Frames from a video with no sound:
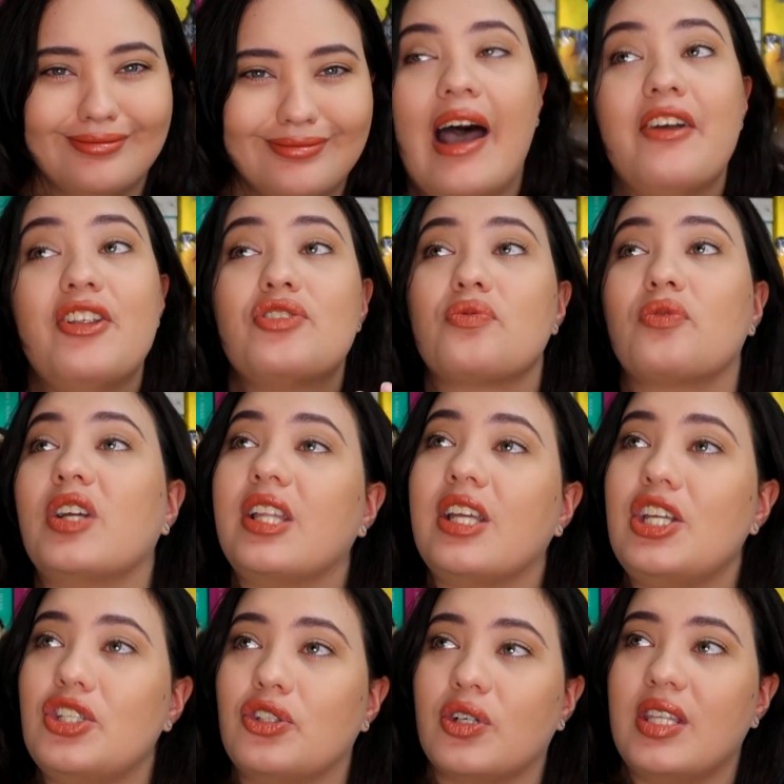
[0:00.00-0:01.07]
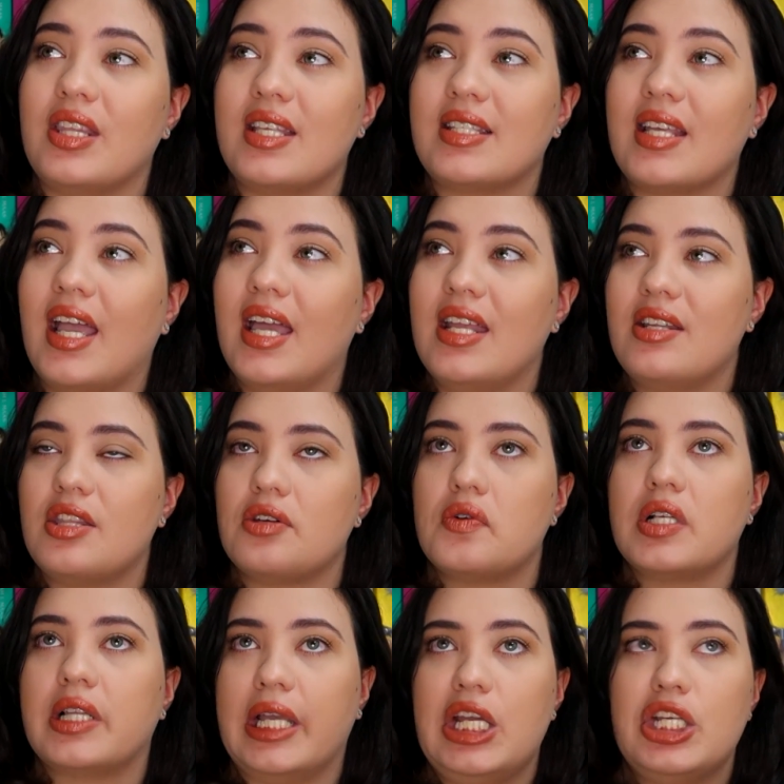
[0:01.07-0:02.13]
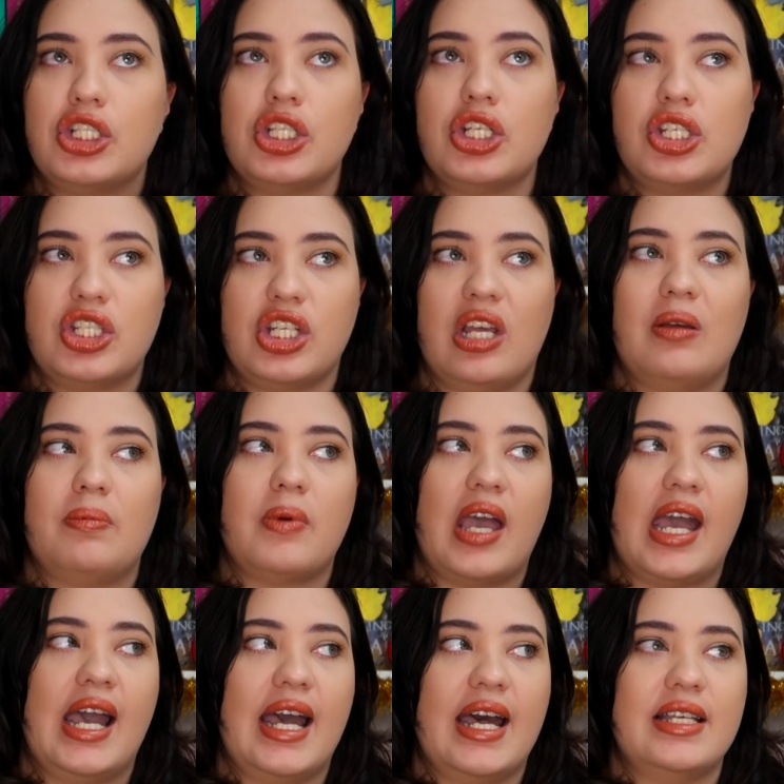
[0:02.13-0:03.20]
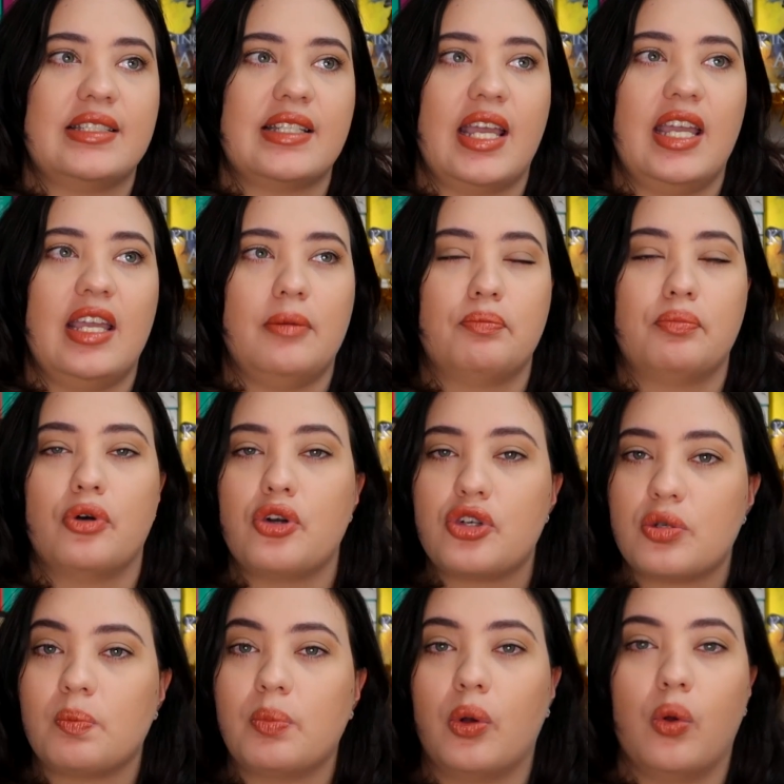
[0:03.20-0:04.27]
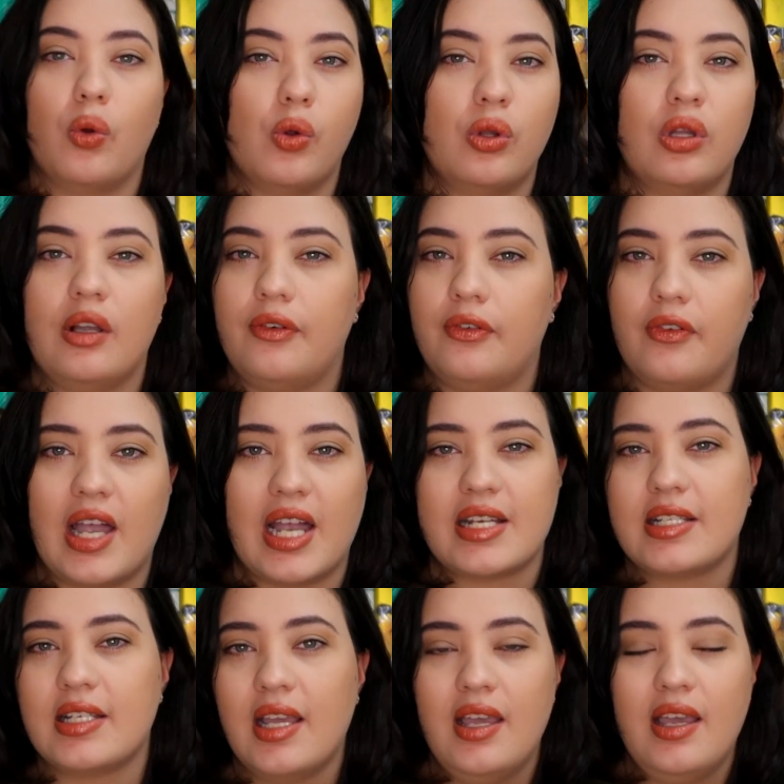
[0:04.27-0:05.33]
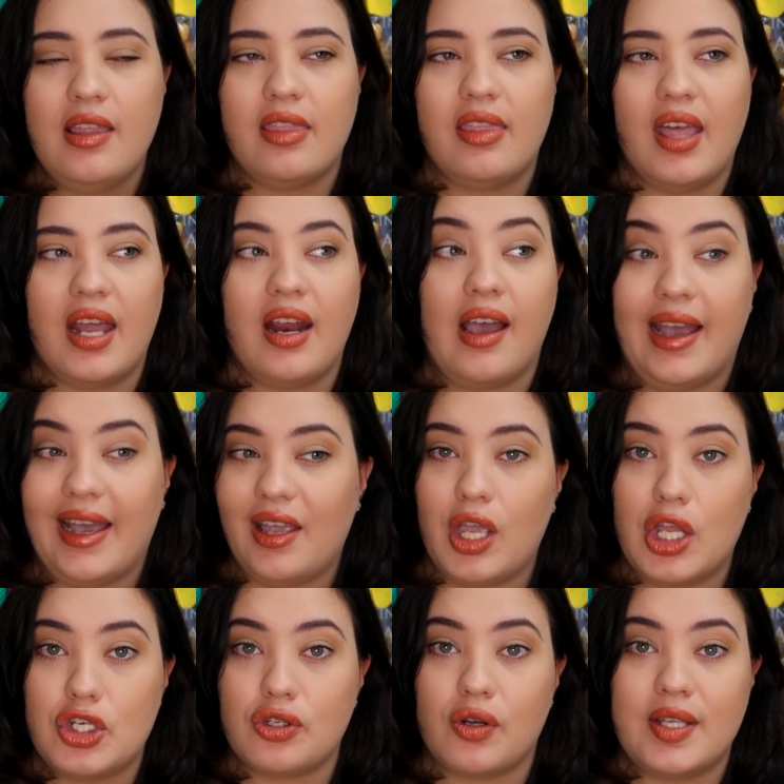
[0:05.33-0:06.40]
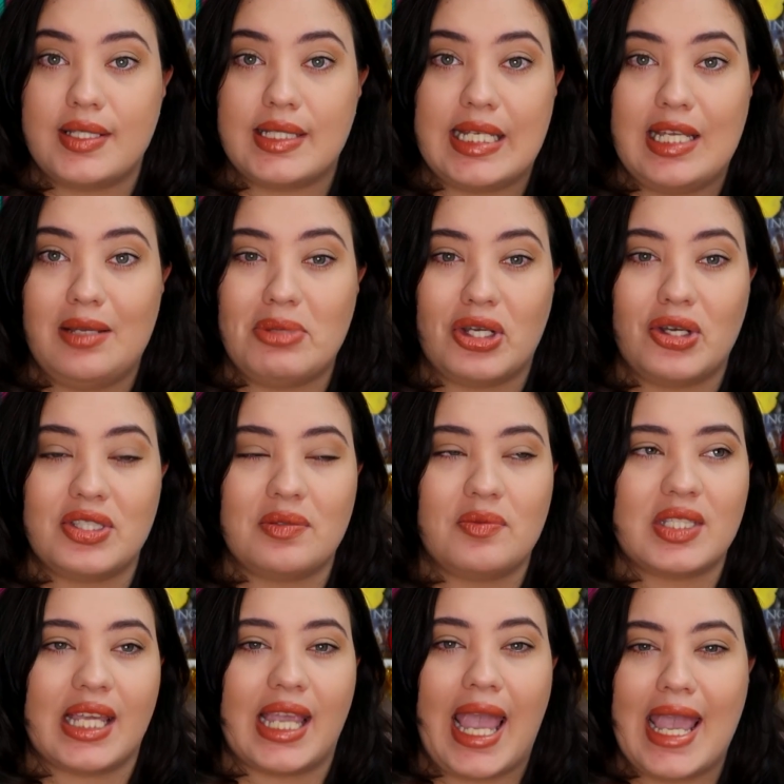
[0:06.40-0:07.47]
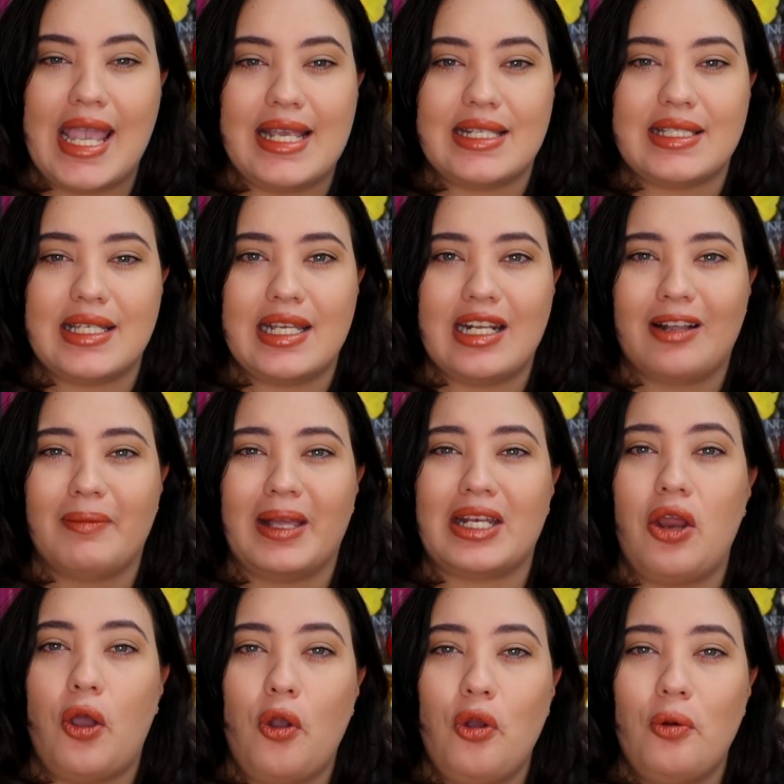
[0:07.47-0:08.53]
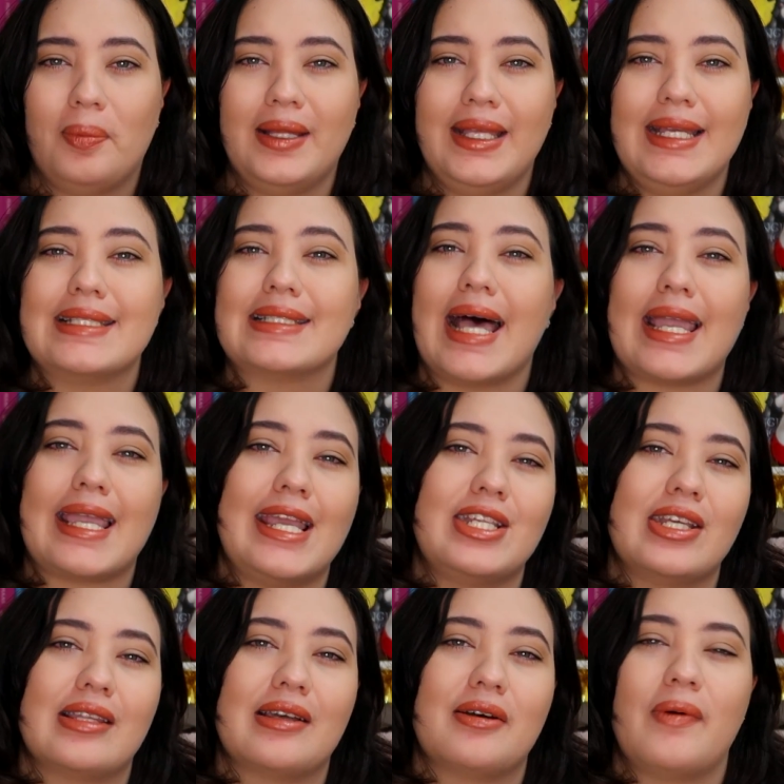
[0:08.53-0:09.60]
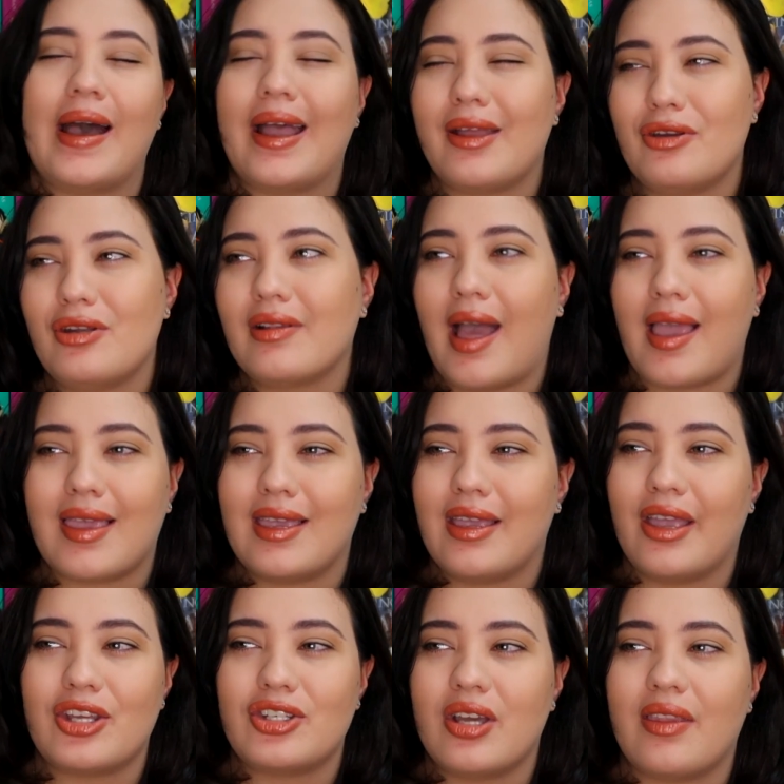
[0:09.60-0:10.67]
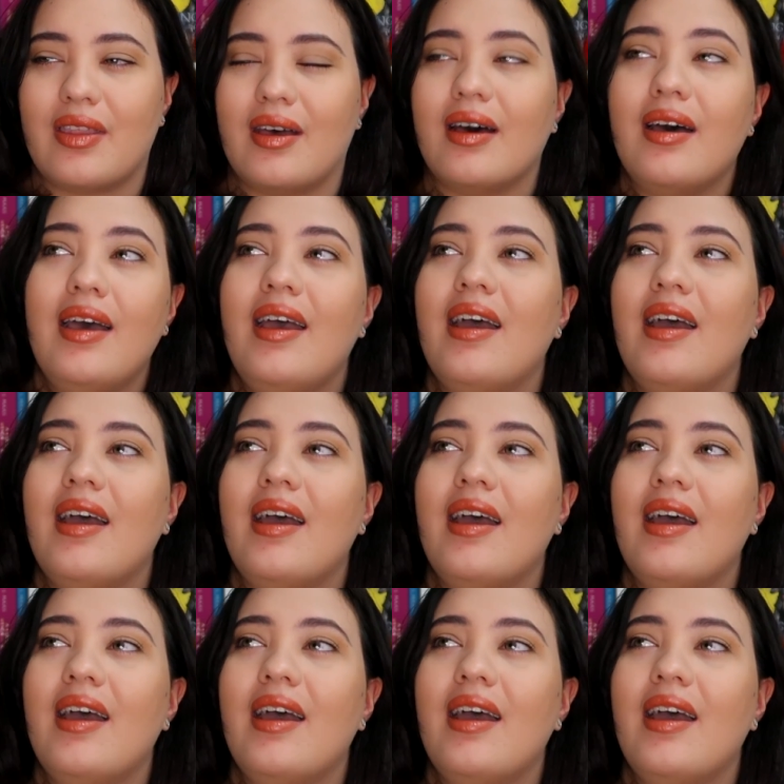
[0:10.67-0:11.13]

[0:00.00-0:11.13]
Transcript: I just really enjoyed this, and the relationship has a push-pull effect that I enjoyed seeing because it was like angsty and I'm like, no, please like each other, why aren't you liking each other?